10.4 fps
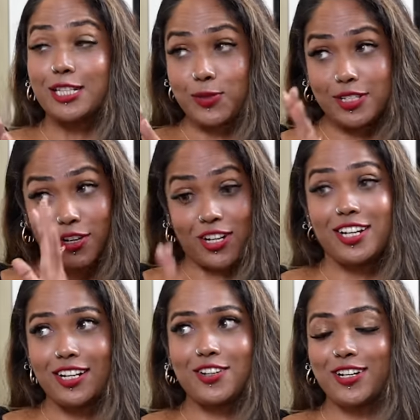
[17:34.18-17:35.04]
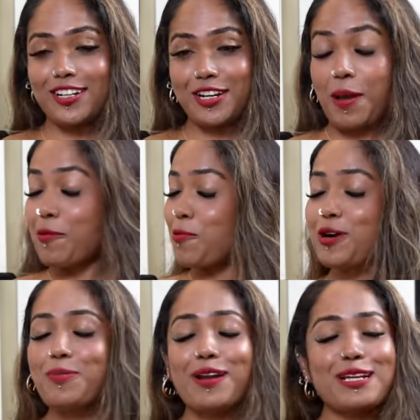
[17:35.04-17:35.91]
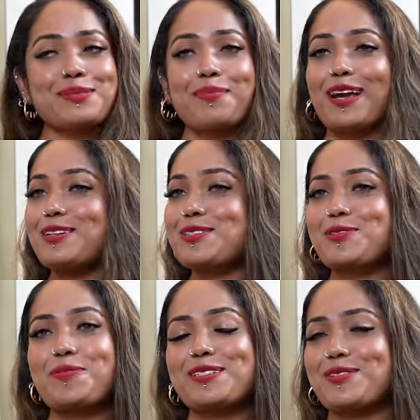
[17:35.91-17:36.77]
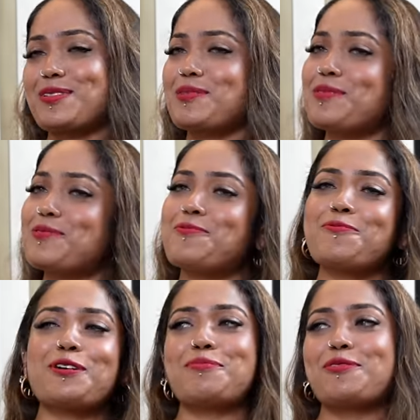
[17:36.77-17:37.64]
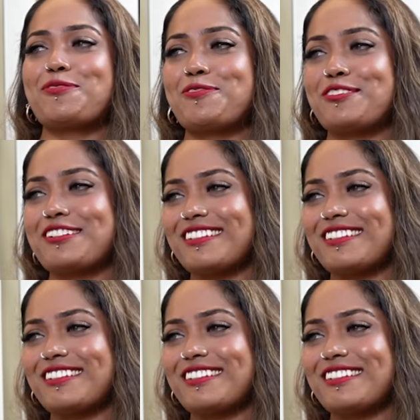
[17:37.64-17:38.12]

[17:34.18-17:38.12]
This was a real real dream. I woke up and I smiled so much. I was like, oh, what a beautiful